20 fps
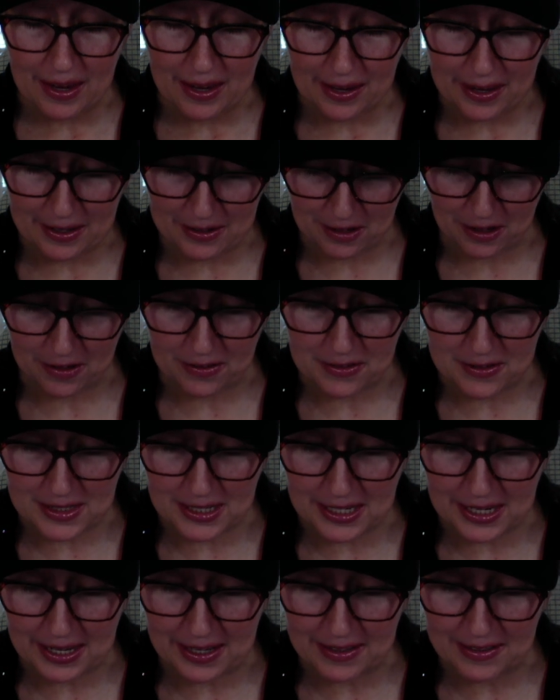And
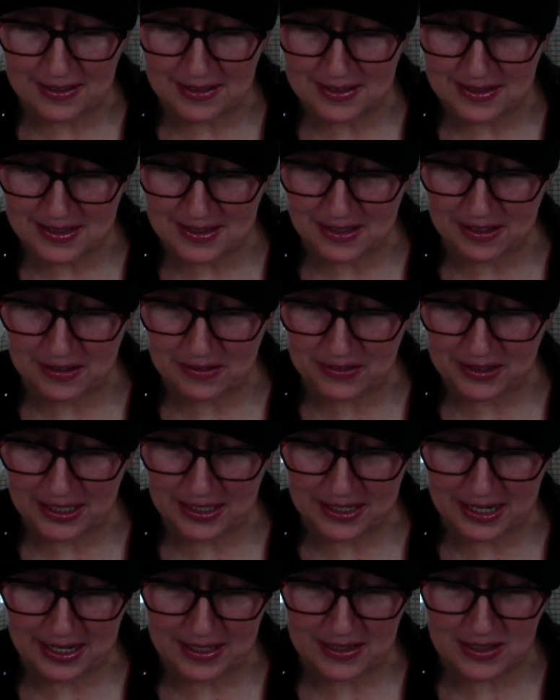Othniel, son of
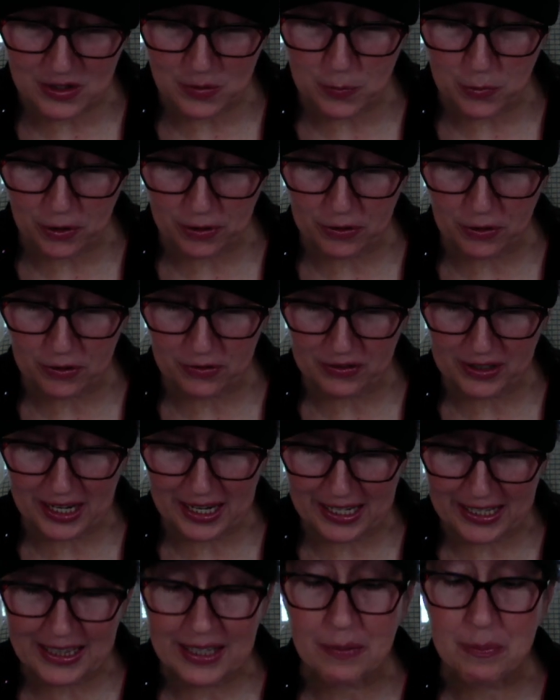Kenaz, the brother of
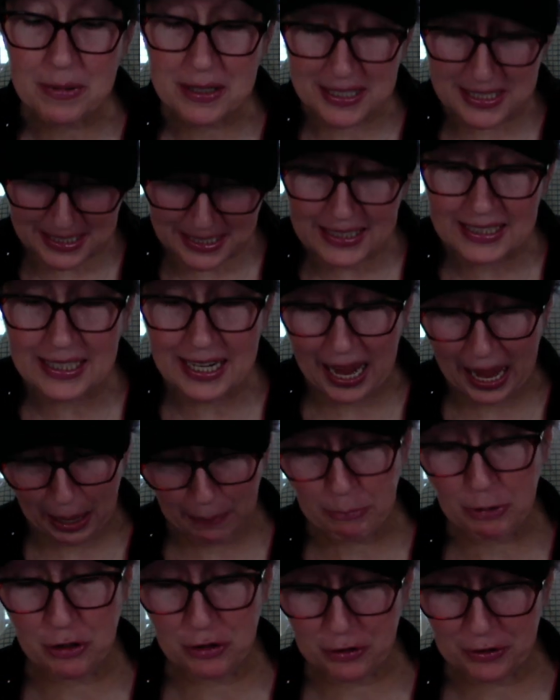Caleb, did
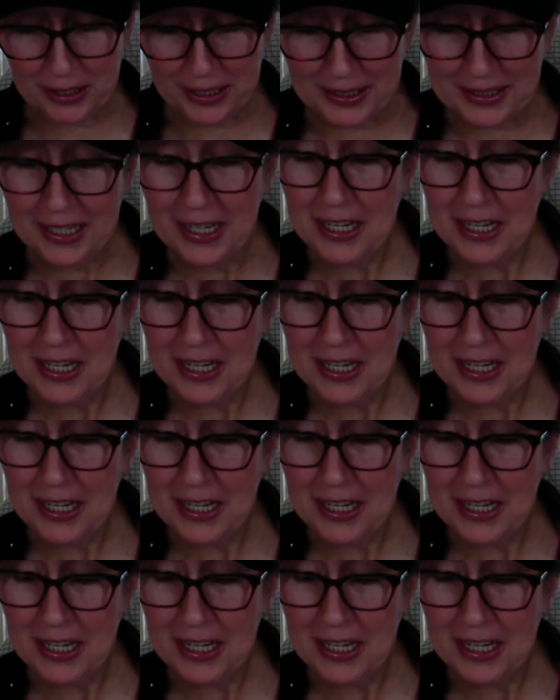capture it,